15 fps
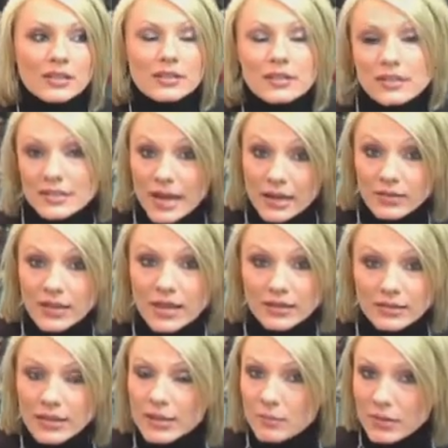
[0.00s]
to stay in the
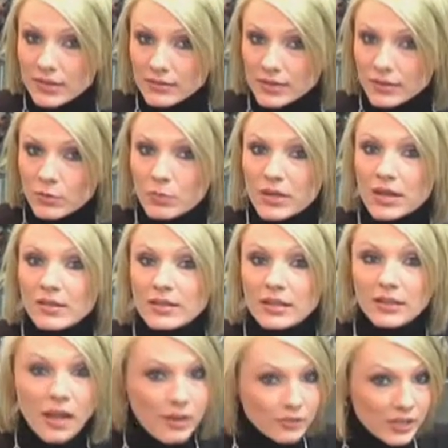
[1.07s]
antique business because I
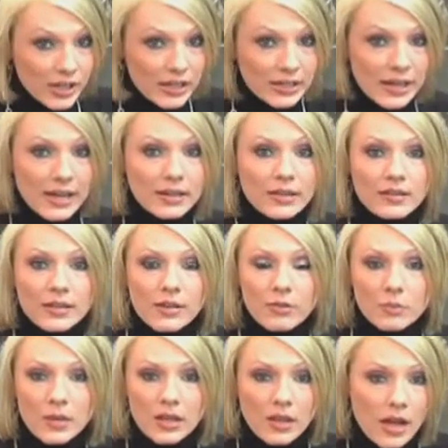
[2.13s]
loved it and it's
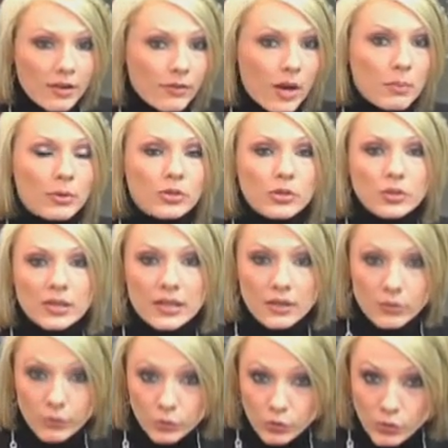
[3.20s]
given me a lot of opportunities
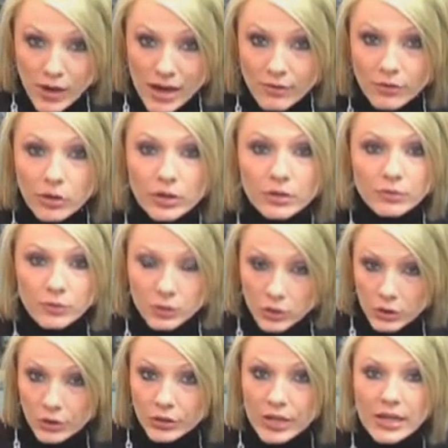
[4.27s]
for travel and for
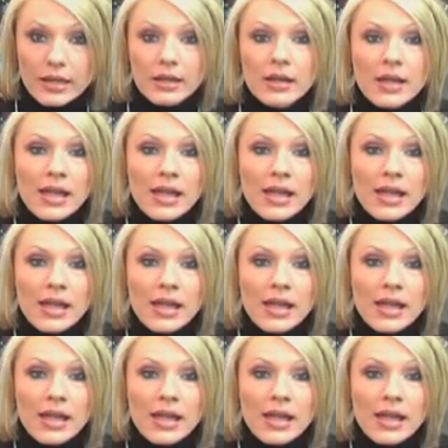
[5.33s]
learning.